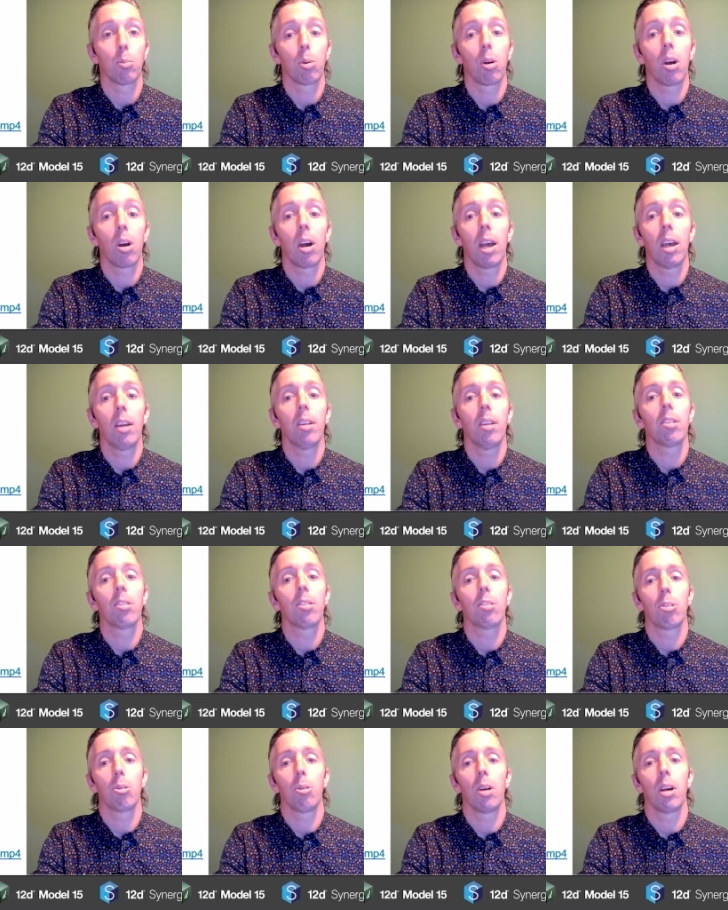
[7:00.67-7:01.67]
prior
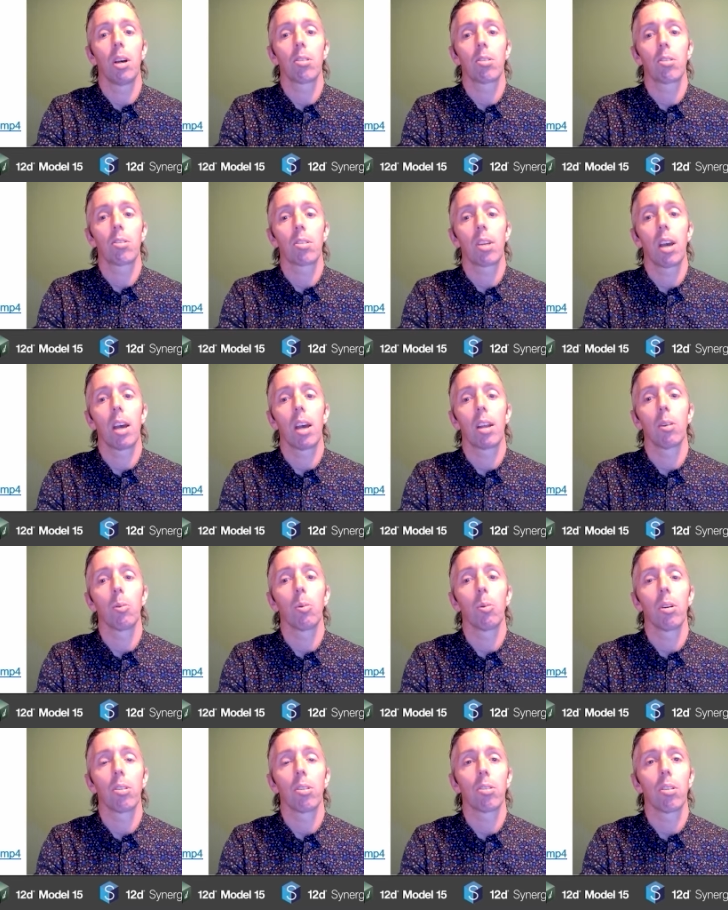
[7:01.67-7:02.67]
to us starting
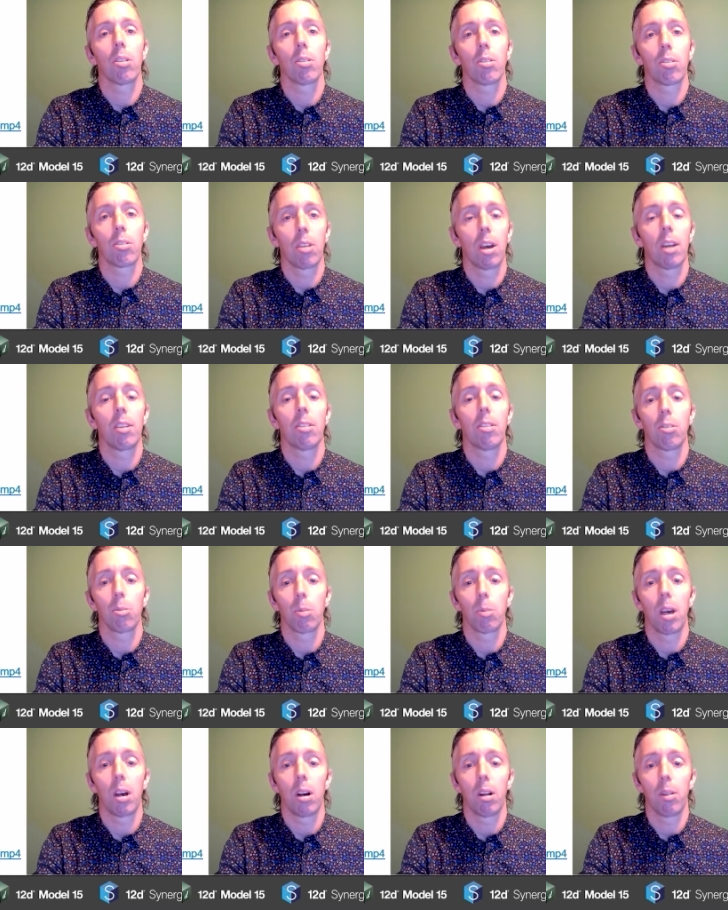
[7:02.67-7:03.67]
works on site as
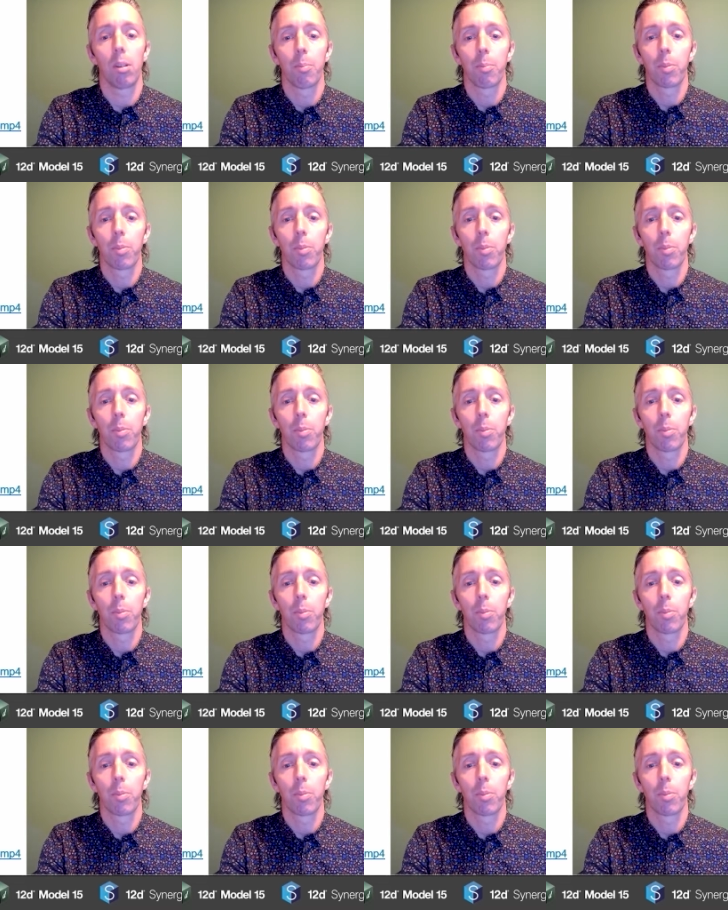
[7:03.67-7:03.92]
well.